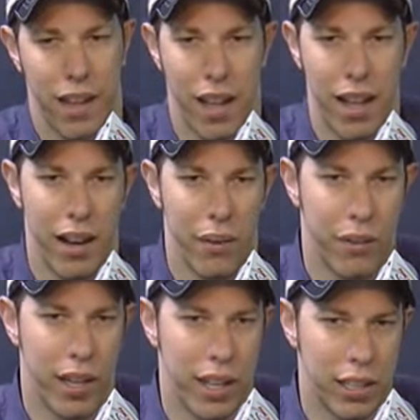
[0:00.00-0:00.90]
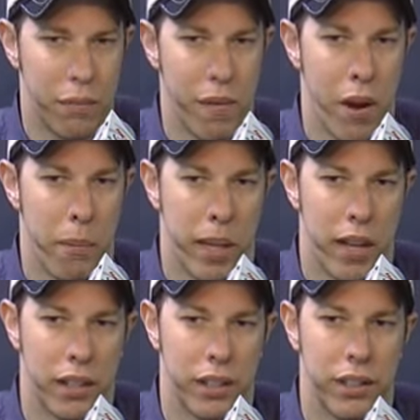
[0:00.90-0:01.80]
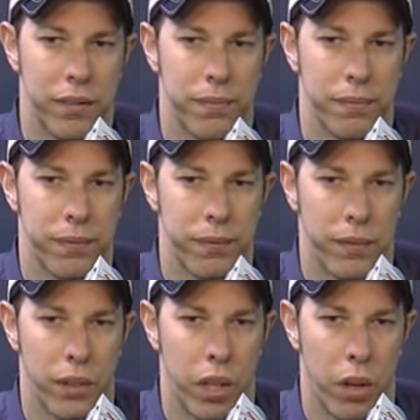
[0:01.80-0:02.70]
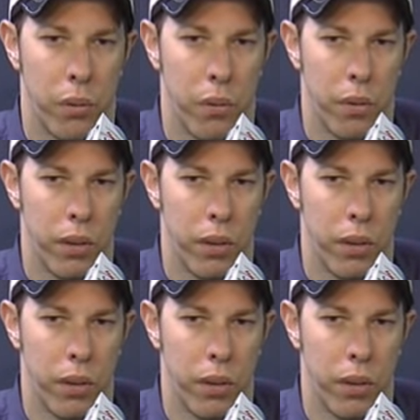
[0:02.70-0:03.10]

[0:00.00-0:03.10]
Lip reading: I don't think that's fair because, you know,